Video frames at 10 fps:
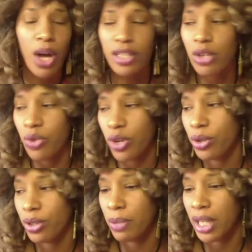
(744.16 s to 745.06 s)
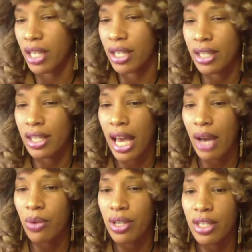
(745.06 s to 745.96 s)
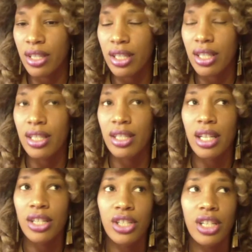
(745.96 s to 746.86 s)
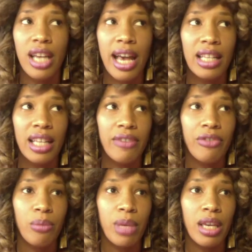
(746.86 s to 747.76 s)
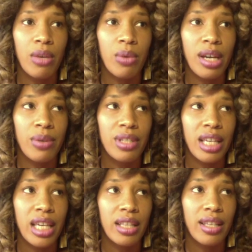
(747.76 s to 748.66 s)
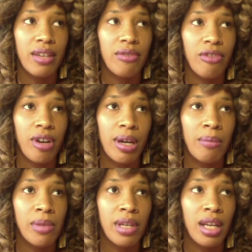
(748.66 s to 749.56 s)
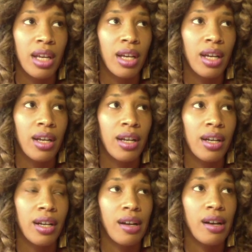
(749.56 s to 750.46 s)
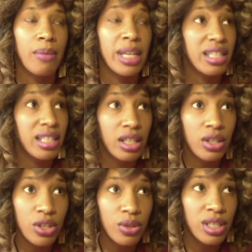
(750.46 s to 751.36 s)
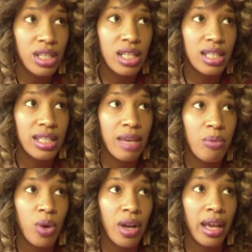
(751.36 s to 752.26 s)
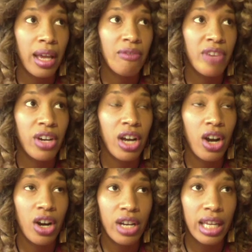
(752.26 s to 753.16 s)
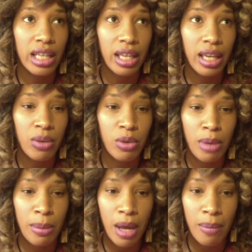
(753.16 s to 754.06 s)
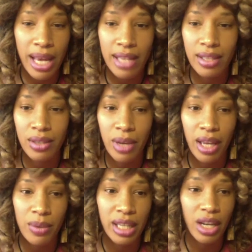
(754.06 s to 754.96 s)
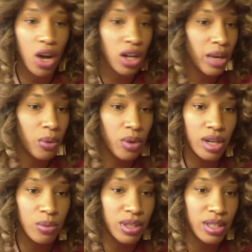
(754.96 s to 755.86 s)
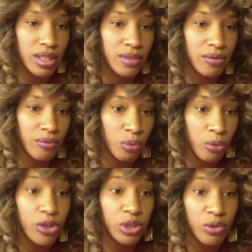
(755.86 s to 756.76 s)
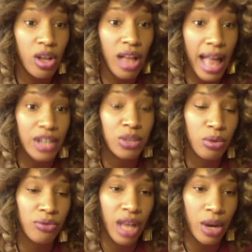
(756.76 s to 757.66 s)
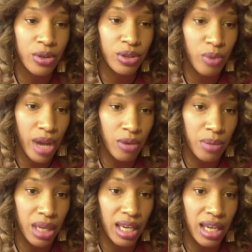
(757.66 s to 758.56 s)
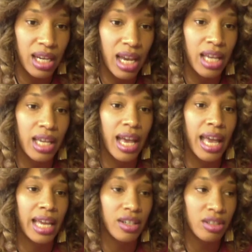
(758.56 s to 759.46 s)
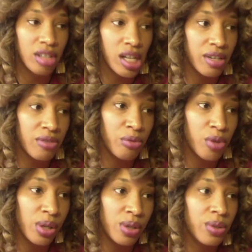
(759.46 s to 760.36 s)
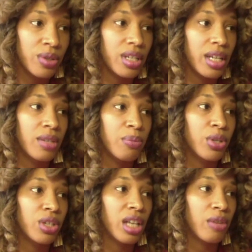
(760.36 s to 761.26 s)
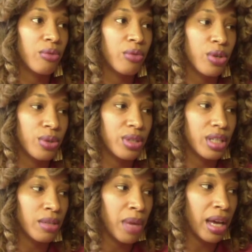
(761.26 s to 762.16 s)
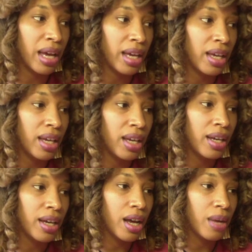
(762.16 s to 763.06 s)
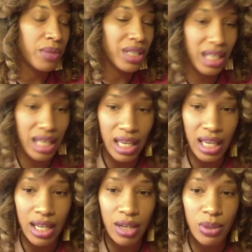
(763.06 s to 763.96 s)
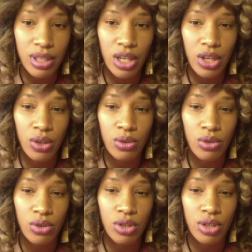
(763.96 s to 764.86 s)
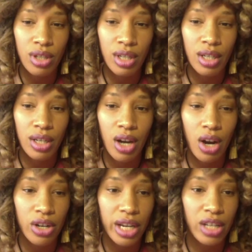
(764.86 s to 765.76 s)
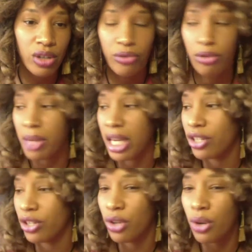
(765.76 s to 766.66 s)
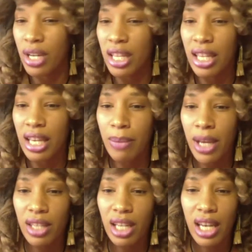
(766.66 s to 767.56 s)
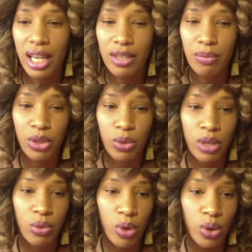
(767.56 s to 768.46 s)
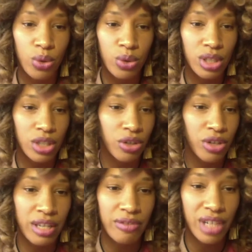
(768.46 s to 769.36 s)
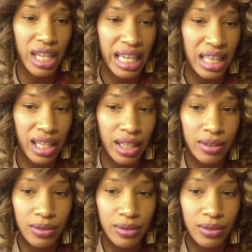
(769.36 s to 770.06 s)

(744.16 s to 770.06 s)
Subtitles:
on rose? Because that was such an ally for me when I was healing from and still use it in the same way. Very heart healing. When my mom passed away, it was like all I wanted was, first of all, actual flowers around me. And I ate a lot of rose and put a lot of rose in my tea. And it was a huge heart healer for me. Do you know anything about the connection between rose and grief and healing?